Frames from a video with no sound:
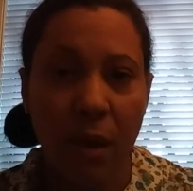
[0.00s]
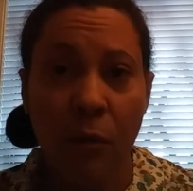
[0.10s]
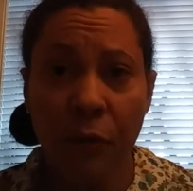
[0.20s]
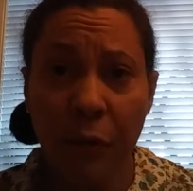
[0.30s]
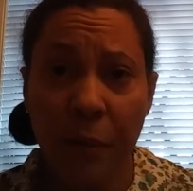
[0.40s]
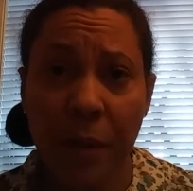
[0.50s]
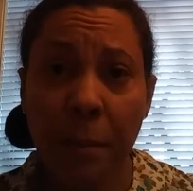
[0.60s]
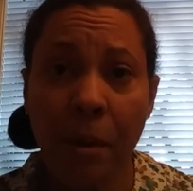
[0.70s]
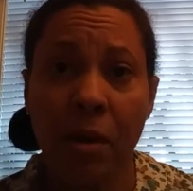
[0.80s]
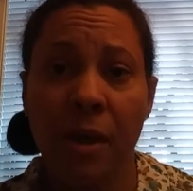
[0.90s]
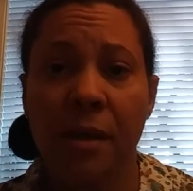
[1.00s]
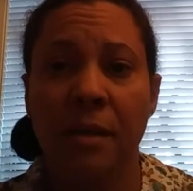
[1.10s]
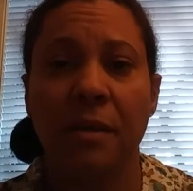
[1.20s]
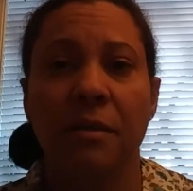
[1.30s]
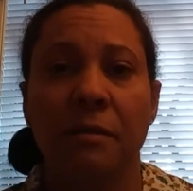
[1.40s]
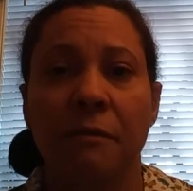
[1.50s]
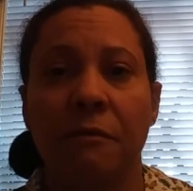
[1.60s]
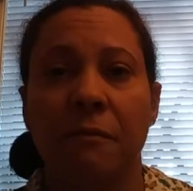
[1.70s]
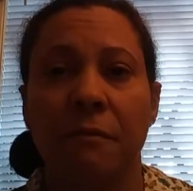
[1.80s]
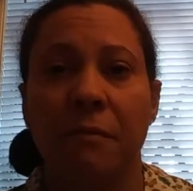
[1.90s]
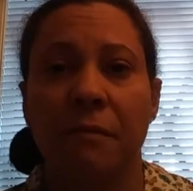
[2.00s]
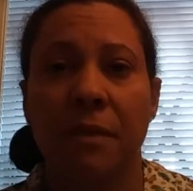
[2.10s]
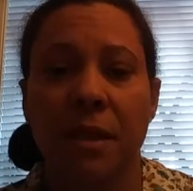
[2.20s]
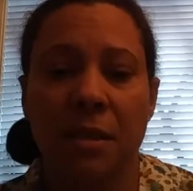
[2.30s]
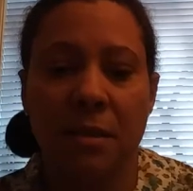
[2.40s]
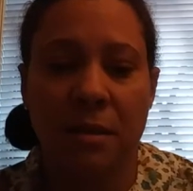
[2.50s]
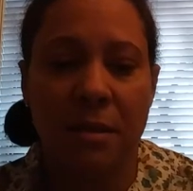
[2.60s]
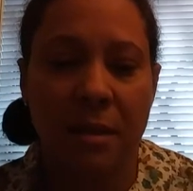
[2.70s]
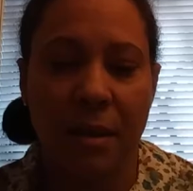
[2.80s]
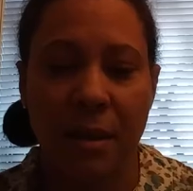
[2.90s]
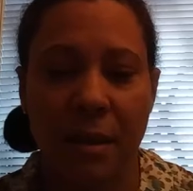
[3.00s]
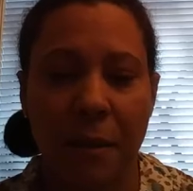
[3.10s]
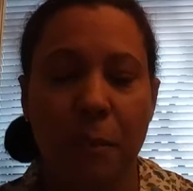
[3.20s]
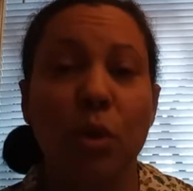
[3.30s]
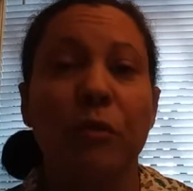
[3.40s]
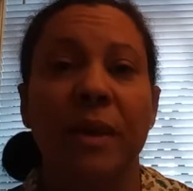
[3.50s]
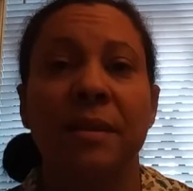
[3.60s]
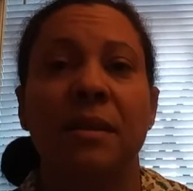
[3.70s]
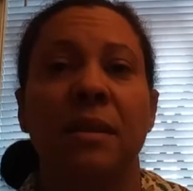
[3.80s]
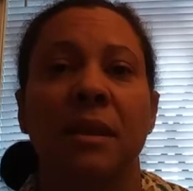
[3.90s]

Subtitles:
for being part of this movement.